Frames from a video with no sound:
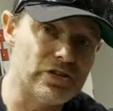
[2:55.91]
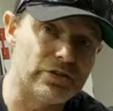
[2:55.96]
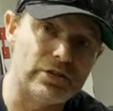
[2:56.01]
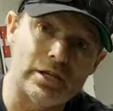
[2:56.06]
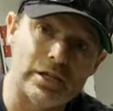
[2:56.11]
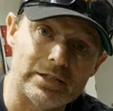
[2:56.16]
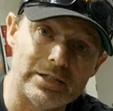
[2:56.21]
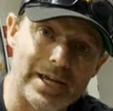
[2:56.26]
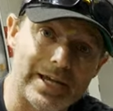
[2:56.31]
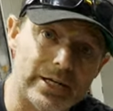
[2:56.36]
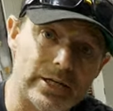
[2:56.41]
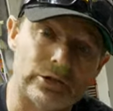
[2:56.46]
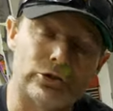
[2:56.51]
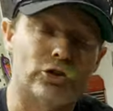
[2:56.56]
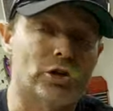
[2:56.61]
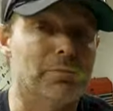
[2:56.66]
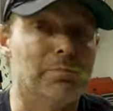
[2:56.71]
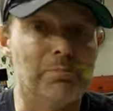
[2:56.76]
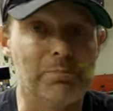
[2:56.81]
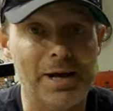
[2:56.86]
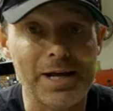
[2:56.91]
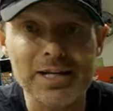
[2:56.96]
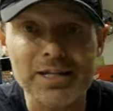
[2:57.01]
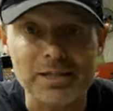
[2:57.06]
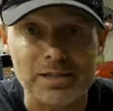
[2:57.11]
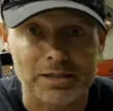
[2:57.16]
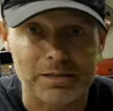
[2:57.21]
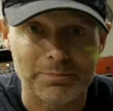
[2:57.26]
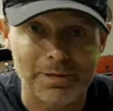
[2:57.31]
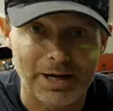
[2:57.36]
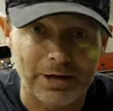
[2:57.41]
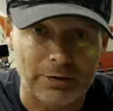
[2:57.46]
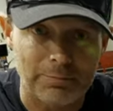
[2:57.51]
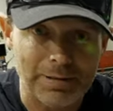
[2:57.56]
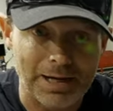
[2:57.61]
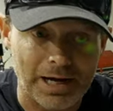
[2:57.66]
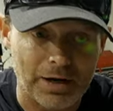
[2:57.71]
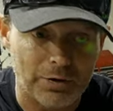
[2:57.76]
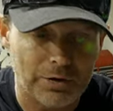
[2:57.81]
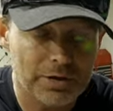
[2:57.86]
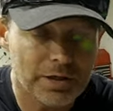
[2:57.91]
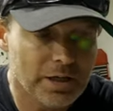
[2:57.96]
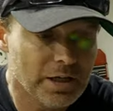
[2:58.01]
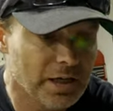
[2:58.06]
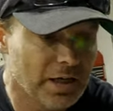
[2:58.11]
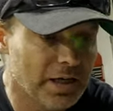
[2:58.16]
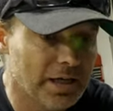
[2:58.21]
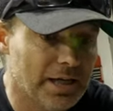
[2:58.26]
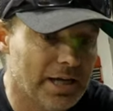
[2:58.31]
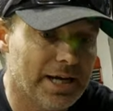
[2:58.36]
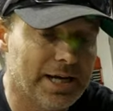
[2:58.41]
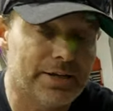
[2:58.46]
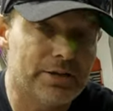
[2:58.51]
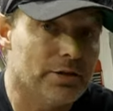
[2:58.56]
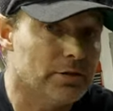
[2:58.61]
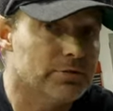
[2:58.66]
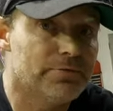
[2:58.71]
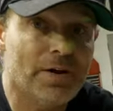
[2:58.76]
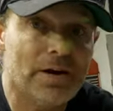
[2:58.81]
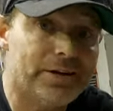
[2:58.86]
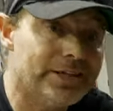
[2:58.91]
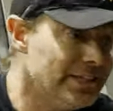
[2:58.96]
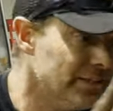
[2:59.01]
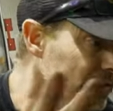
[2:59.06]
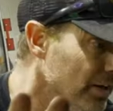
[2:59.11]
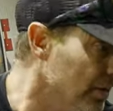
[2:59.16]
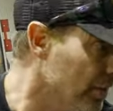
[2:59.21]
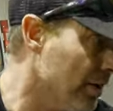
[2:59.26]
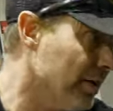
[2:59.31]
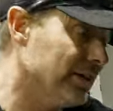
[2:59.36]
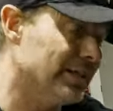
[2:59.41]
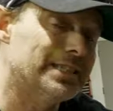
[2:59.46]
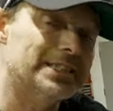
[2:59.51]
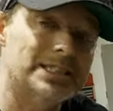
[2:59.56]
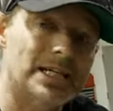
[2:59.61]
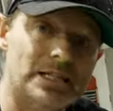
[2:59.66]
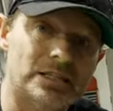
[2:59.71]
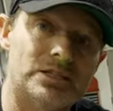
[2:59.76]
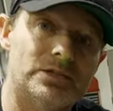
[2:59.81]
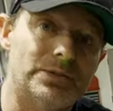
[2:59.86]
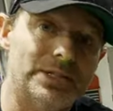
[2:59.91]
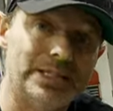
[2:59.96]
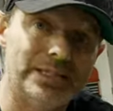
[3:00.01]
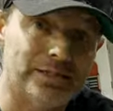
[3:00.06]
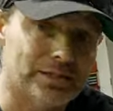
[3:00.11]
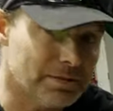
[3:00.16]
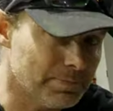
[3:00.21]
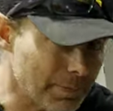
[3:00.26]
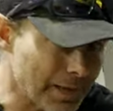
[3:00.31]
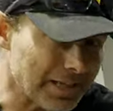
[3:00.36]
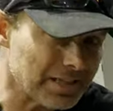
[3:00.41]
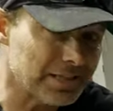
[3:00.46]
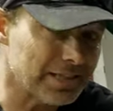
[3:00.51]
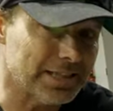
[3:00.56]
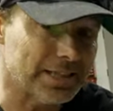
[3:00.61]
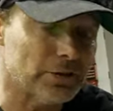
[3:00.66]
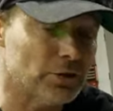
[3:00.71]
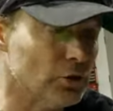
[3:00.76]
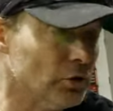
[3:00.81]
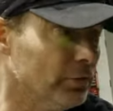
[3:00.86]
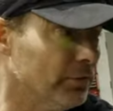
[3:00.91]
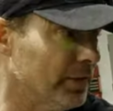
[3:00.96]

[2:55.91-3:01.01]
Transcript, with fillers: is gonna take a tremendous amount of power. And there's various other accessories, especially in new